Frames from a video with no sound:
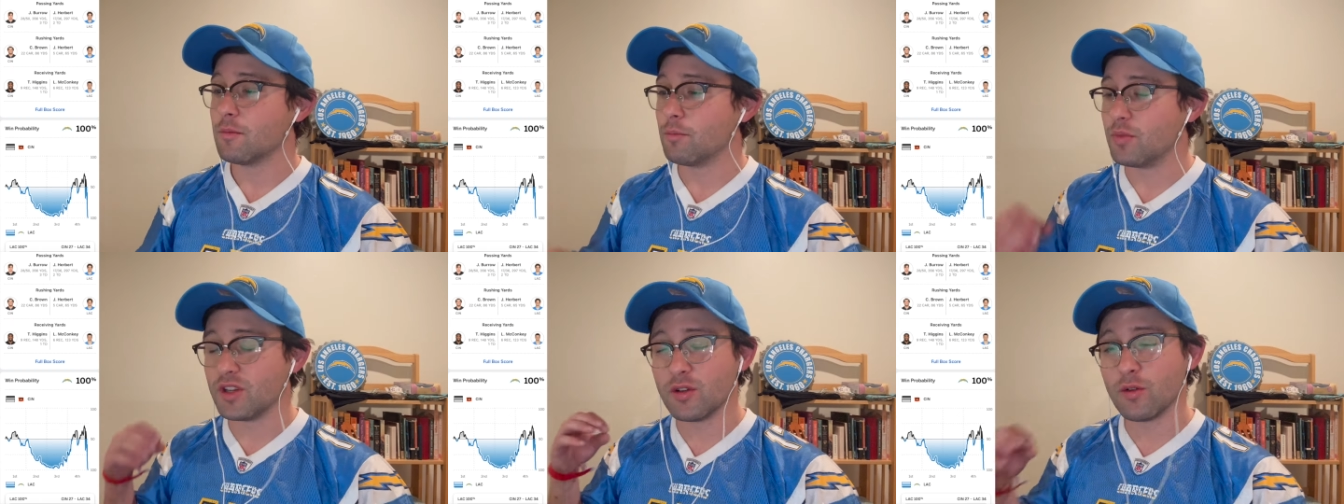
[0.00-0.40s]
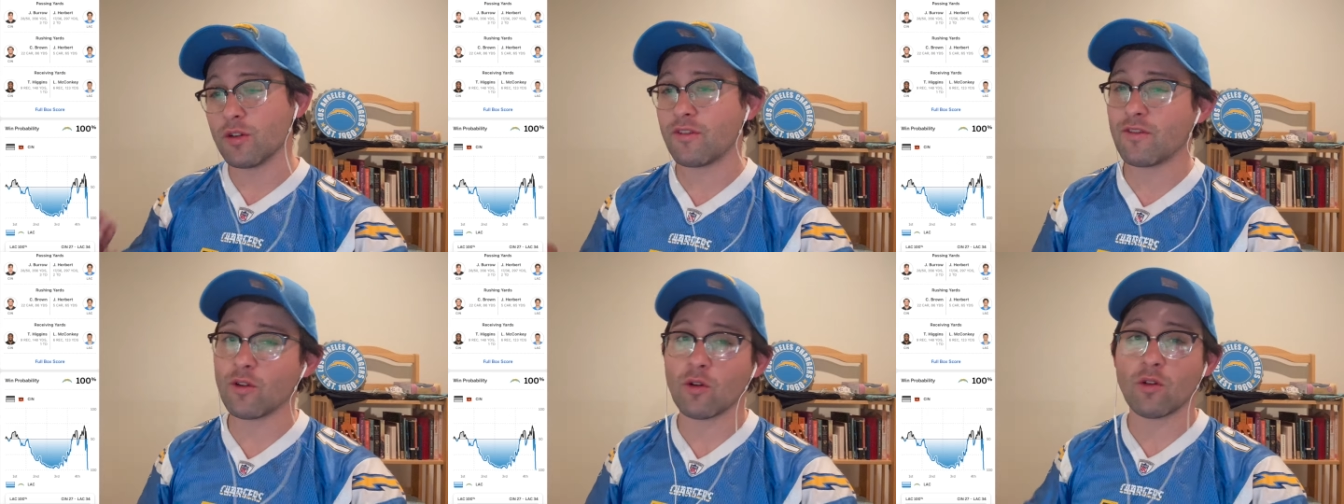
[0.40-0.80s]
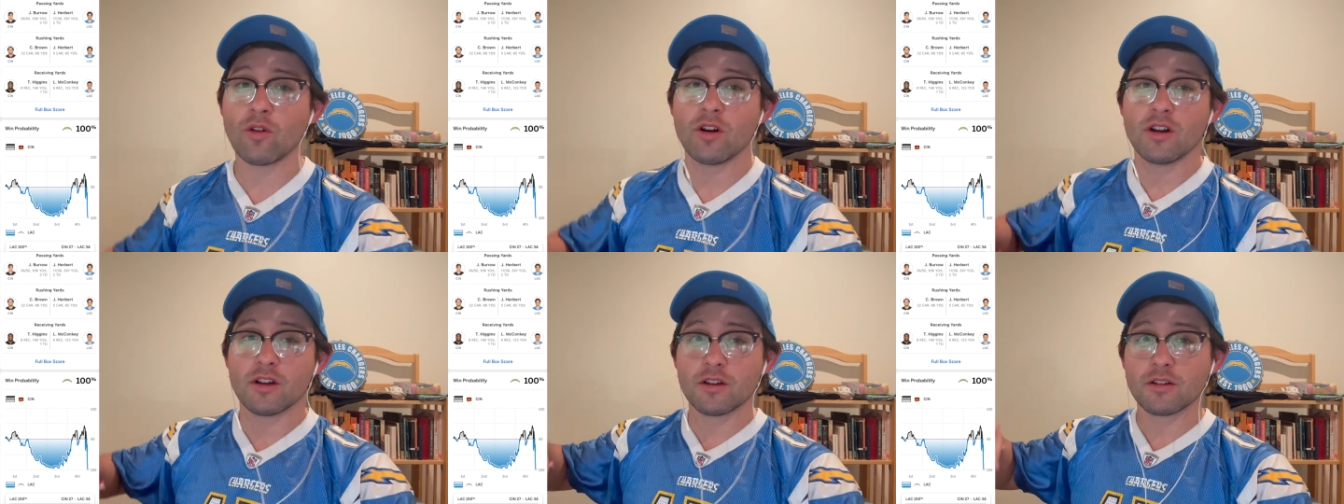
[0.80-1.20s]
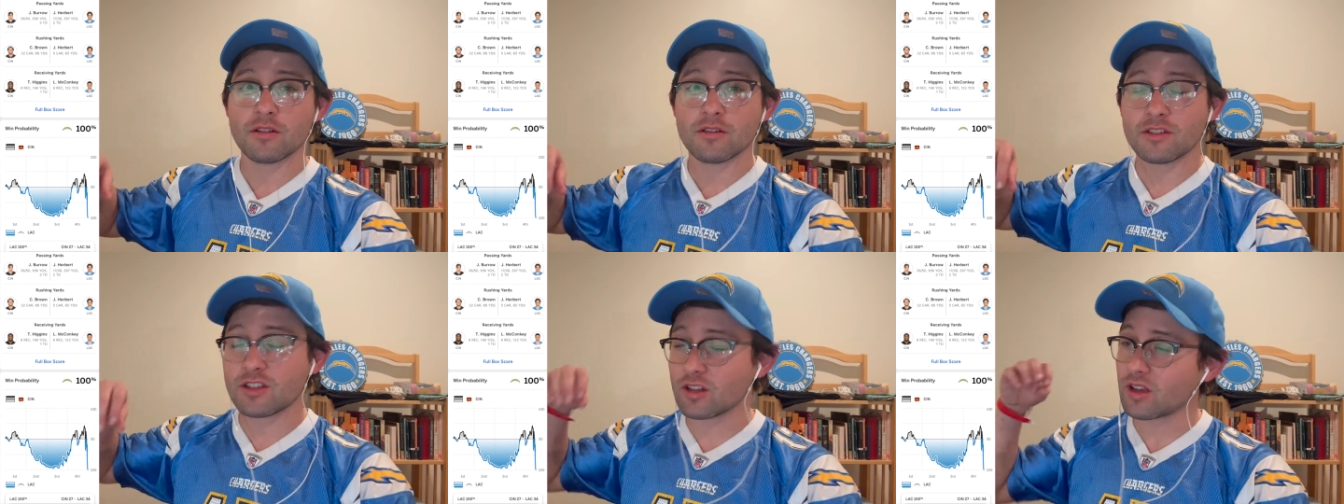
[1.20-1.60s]
beautiful,
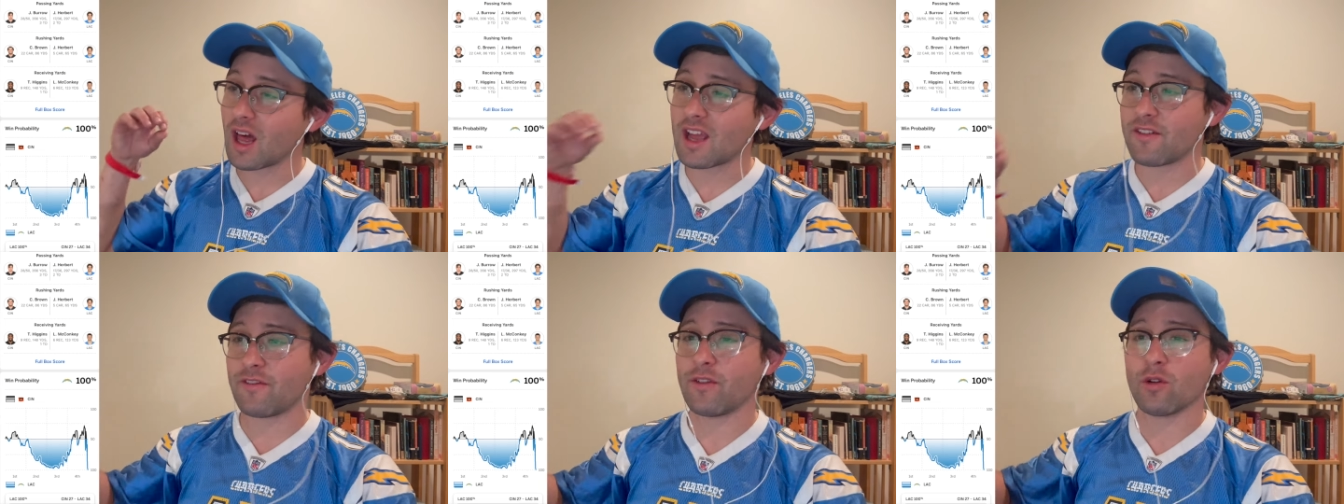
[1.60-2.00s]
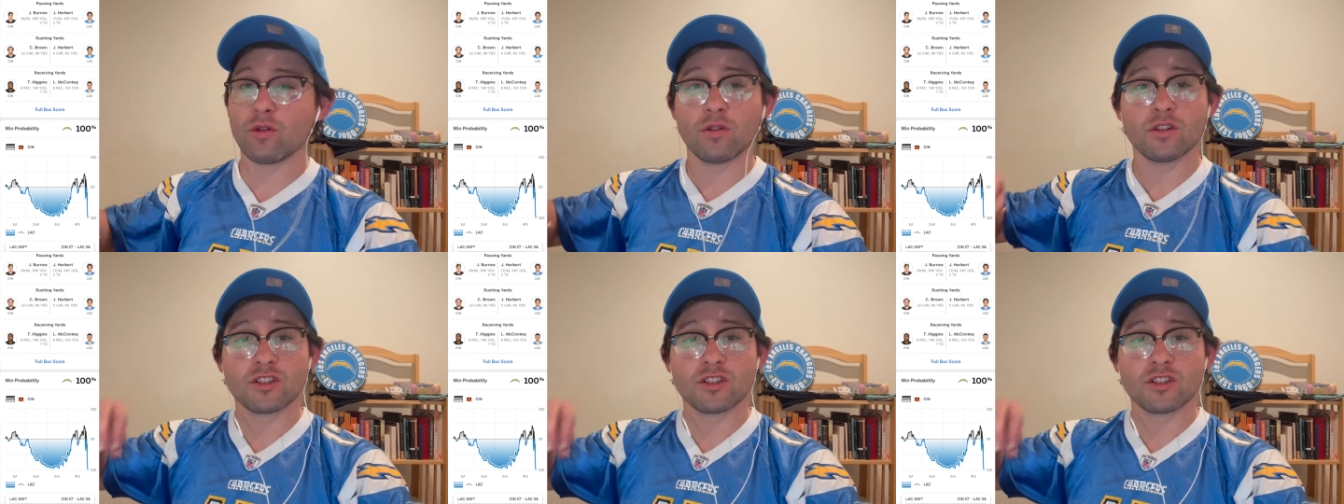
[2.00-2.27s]
delightful,